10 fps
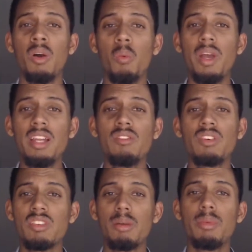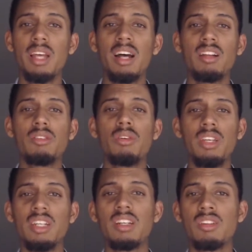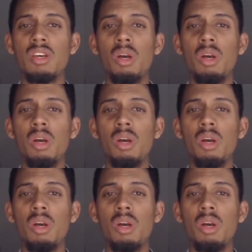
waiting for somebody else to teach us,